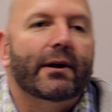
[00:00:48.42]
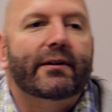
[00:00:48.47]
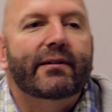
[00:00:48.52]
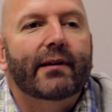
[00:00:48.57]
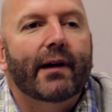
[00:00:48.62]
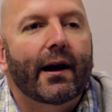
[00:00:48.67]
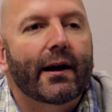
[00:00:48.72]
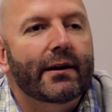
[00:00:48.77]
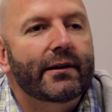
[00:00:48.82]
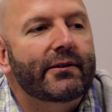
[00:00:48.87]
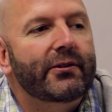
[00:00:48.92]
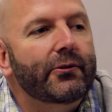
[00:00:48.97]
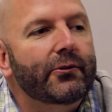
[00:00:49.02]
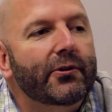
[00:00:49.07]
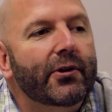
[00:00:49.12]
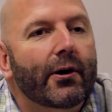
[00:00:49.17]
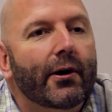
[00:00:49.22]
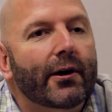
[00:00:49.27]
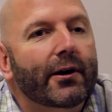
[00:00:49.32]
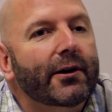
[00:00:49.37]
excited to
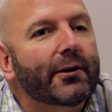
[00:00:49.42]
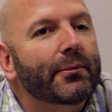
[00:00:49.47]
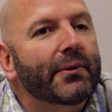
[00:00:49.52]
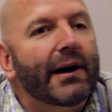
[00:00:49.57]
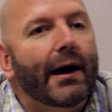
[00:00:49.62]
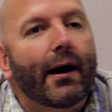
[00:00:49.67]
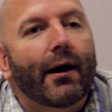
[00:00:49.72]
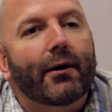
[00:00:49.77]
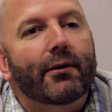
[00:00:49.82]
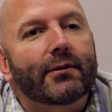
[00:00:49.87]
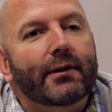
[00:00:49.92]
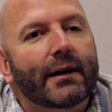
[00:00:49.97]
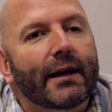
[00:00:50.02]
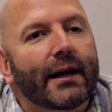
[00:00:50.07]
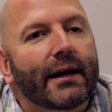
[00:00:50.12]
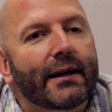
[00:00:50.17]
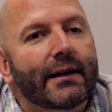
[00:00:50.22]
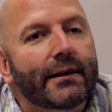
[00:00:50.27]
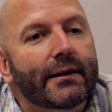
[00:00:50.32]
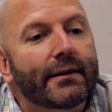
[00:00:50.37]
talk about
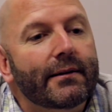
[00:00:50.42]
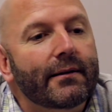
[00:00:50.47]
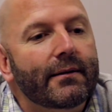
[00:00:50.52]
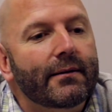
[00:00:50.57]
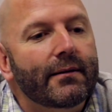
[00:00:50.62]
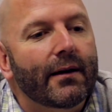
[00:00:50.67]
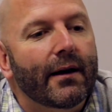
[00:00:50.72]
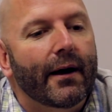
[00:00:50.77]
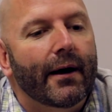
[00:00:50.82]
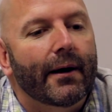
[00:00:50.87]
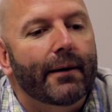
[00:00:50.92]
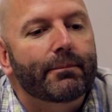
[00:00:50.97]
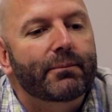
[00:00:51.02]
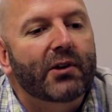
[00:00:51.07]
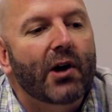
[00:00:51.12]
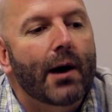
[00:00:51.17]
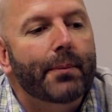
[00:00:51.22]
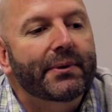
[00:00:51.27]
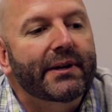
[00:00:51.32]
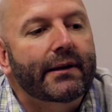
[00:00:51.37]
a
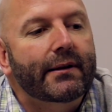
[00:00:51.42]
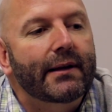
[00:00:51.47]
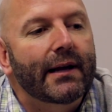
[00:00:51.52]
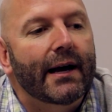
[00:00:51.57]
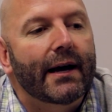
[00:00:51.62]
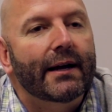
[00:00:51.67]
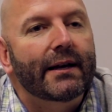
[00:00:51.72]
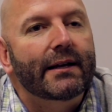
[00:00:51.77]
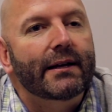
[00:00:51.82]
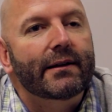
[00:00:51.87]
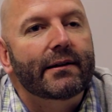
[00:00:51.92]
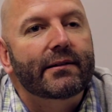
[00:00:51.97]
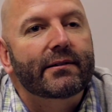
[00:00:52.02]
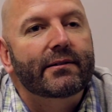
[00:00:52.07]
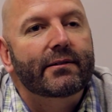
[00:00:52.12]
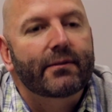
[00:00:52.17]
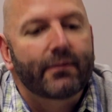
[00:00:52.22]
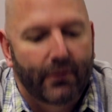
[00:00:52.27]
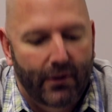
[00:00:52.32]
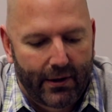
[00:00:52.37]
topic that
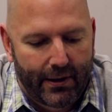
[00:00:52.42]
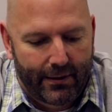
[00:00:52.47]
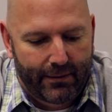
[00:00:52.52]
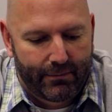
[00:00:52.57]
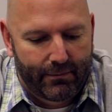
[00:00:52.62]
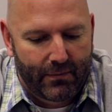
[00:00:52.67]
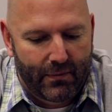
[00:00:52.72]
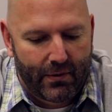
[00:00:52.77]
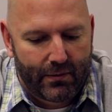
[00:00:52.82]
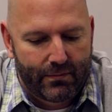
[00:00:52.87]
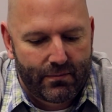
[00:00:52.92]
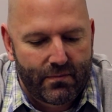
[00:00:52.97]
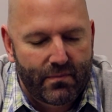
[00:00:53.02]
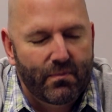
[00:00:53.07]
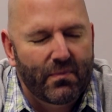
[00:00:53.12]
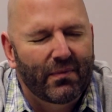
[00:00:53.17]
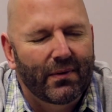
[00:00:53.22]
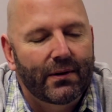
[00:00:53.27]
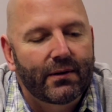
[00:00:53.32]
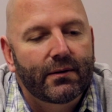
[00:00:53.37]
is
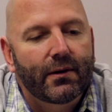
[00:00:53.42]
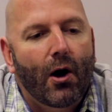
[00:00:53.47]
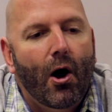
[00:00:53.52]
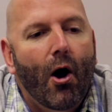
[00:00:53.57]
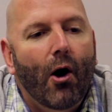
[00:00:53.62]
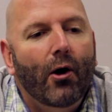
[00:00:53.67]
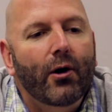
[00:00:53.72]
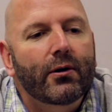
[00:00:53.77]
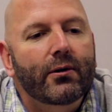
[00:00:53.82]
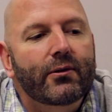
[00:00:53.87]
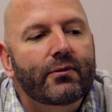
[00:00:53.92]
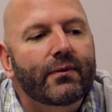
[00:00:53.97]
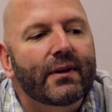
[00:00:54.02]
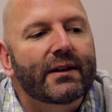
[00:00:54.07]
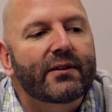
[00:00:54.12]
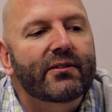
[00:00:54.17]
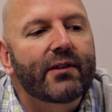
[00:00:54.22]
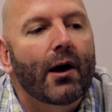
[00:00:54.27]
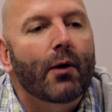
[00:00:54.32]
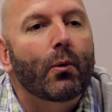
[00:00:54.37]
hard.
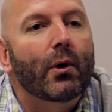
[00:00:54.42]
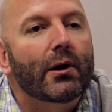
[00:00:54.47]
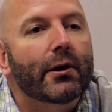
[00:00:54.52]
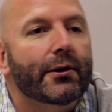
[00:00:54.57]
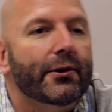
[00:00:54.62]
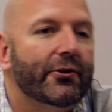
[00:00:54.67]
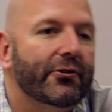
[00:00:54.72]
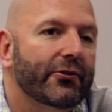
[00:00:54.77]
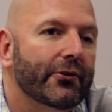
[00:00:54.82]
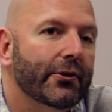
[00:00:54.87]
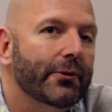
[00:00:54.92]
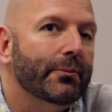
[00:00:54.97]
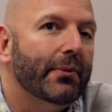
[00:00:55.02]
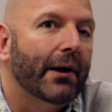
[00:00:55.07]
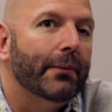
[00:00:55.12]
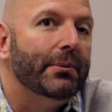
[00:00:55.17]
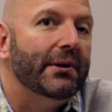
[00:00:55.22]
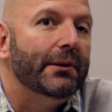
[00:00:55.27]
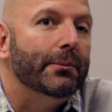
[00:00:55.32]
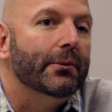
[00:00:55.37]
It's not well understood
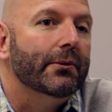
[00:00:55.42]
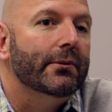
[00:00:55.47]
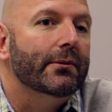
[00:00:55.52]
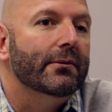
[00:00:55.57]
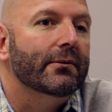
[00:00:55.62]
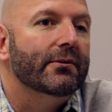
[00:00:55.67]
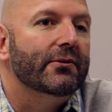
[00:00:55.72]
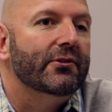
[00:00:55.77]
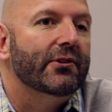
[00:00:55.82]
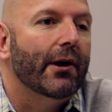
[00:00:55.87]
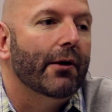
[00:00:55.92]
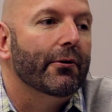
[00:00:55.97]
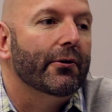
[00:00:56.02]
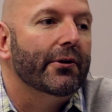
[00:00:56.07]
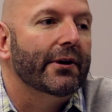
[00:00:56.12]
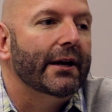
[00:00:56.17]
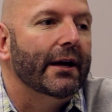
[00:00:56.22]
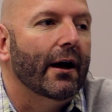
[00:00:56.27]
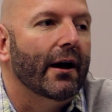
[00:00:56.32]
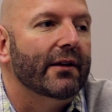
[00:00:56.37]
by people
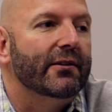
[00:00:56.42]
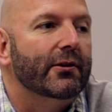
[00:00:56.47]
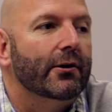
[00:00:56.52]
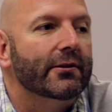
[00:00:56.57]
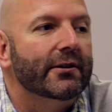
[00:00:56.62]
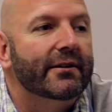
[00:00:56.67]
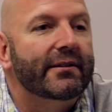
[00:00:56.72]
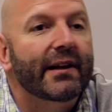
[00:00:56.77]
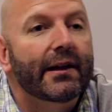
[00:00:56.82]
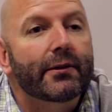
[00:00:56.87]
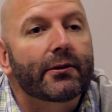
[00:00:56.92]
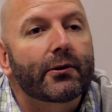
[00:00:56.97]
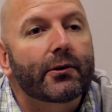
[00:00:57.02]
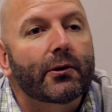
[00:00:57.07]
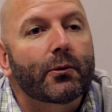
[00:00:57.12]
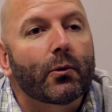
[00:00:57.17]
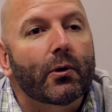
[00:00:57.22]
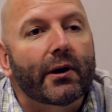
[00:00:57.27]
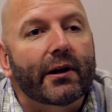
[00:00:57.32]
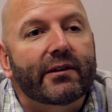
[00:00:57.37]
generally. It's called a
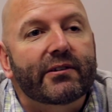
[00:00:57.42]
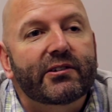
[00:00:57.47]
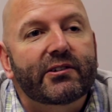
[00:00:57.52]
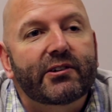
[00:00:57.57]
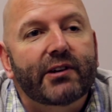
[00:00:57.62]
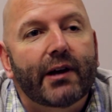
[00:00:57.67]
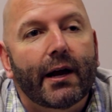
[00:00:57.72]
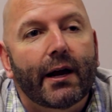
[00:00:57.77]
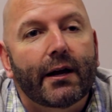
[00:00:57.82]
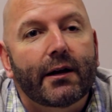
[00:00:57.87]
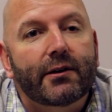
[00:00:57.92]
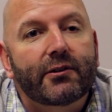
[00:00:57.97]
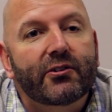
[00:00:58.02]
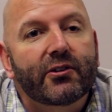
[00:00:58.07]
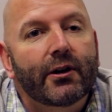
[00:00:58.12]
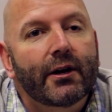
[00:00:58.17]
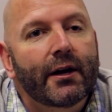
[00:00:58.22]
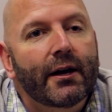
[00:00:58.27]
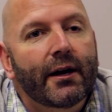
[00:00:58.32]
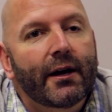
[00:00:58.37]
1031
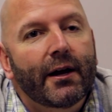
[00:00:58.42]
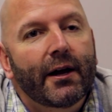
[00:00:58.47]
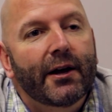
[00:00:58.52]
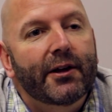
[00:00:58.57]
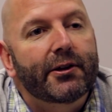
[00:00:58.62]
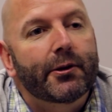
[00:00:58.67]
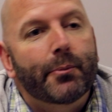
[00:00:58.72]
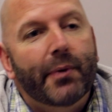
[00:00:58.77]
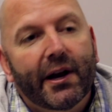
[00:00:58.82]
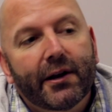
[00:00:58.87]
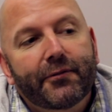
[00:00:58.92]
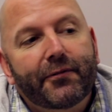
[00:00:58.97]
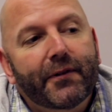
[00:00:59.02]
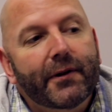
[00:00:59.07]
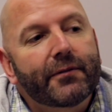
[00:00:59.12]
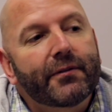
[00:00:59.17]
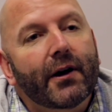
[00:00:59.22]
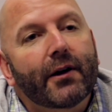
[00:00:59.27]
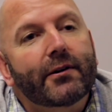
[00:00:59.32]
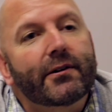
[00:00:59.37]
exchange. The benefit
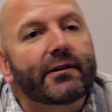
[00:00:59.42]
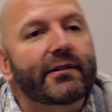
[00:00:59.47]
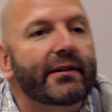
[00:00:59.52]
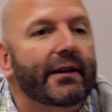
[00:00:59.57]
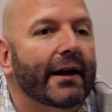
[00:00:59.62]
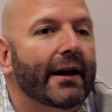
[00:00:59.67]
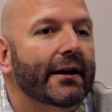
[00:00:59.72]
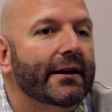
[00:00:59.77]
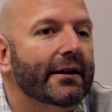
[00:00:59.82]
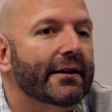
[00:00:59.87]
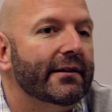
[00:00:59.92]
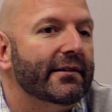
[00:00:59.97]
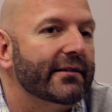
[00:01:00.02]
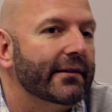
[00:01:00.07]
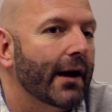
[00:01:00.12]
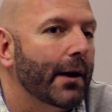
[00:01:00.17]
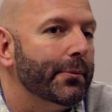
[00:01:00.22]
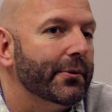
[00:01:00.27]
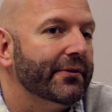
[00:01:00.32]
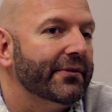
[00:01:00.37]
of understanding this
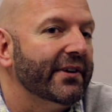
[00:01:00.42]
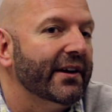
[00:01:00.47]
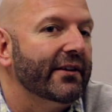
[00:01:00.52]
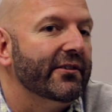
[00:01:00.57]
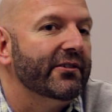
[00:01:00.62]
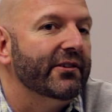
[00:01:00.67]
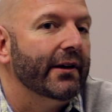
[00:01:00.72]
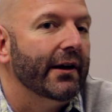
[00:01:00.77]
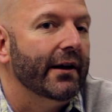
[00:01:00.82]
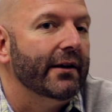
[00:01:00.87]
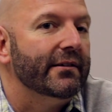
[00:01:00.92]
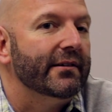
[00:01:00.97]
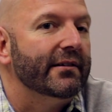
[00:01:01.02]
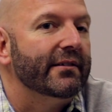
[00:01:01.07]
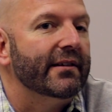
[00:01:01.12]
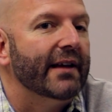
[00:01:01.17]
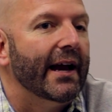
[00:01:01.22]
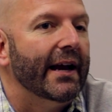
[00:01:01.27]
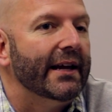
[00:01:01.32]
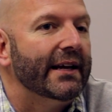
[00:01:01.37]
type of an exchange
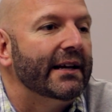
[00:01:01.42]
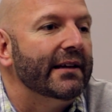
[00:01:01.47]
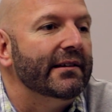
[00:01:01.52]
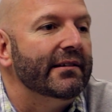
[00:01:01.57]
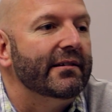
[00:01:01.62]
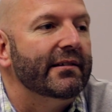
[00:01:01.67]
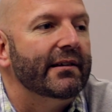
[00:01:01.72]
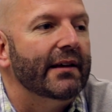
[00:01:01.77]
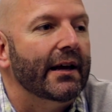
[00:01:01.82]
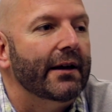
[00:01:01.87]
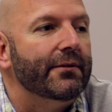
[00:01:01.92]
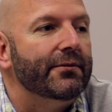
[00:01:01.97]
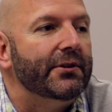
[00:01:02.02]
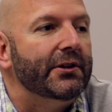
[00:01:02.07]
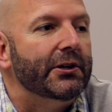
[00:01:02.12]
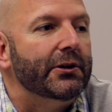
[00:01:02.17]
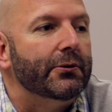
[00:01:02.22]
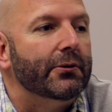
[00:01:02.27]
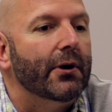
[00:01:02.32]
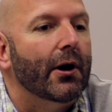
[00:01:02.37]
is that it can save
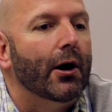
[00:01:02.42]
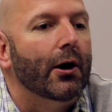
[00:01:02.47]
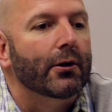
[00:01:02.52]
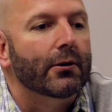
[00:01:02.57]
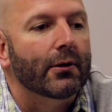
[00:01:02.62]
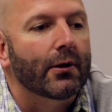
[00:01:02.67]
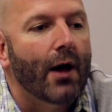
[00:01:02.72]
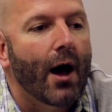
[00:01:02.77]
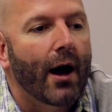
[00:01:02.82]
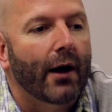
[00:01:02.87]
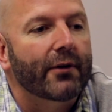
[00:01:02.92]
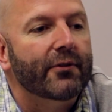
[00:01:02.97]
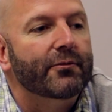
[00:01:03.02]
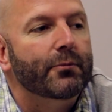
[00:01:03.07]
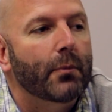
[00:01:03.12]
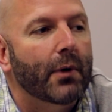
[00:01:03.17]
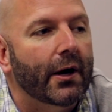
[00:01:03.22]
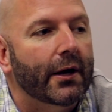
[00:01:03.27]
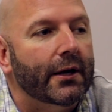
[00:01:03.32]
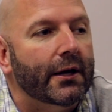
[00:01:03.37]
you a lot of
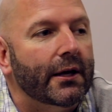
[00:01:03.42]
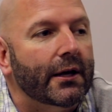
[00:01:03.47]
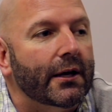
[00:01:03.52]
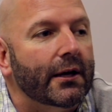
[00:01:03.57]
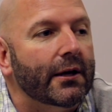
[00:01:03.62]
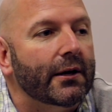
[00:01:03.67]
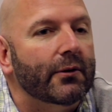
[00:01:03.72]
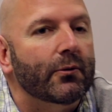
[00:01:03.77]
money